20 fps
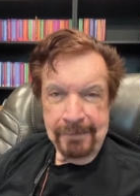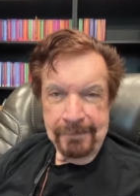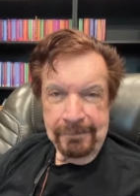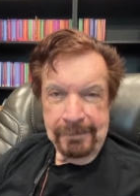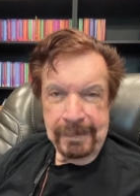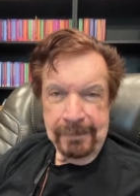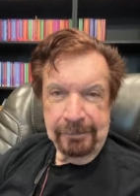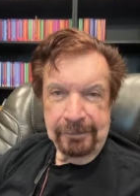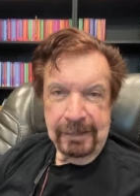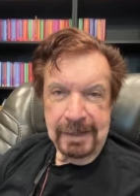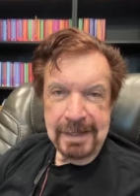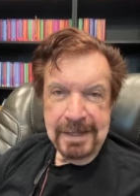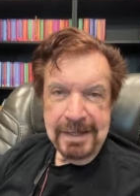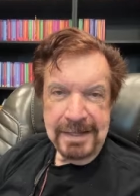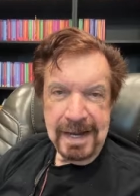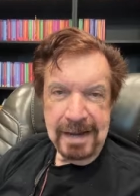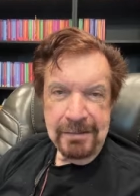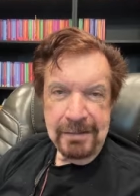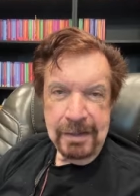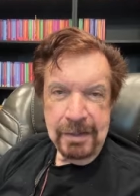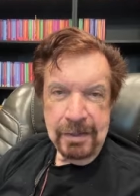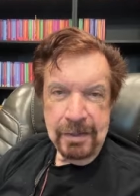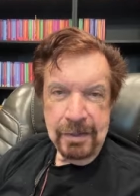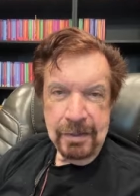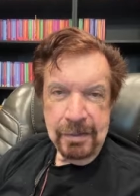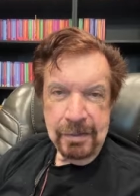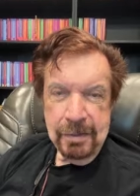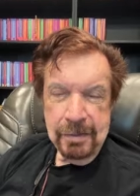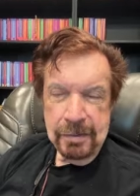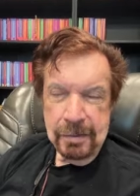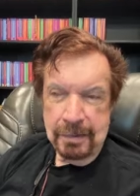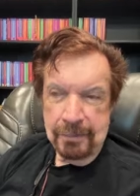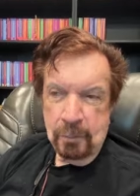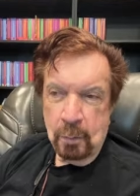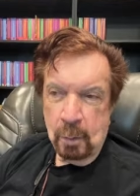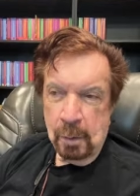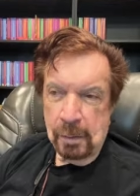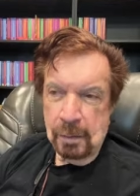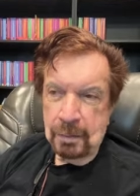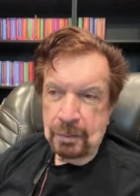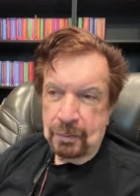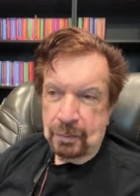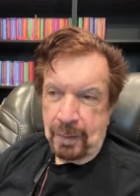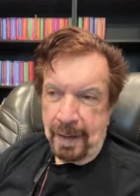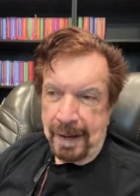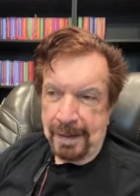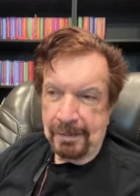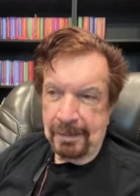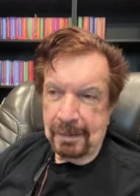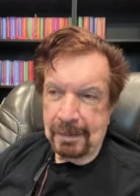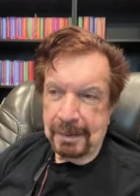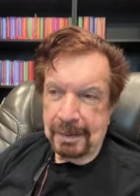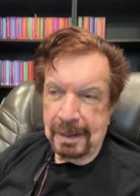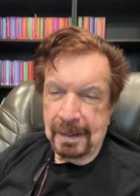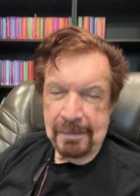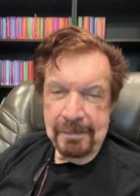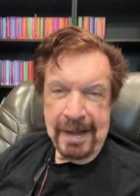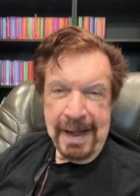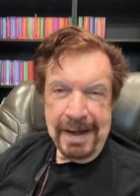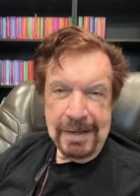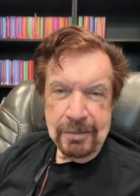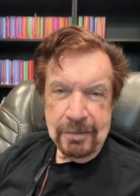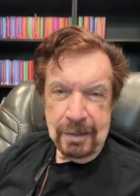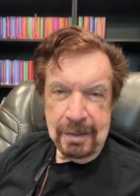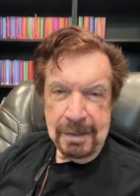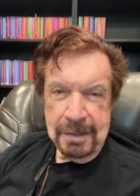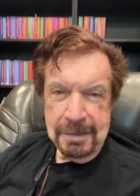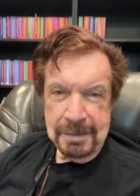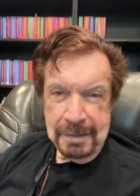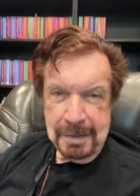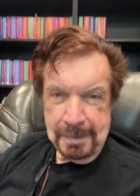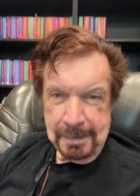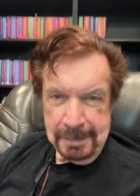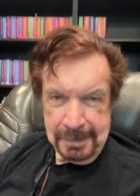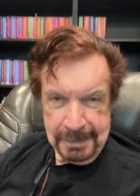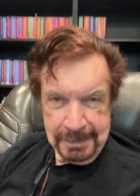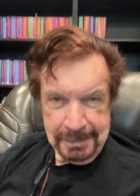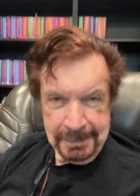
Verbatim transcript: 57 years of world travel and evangelism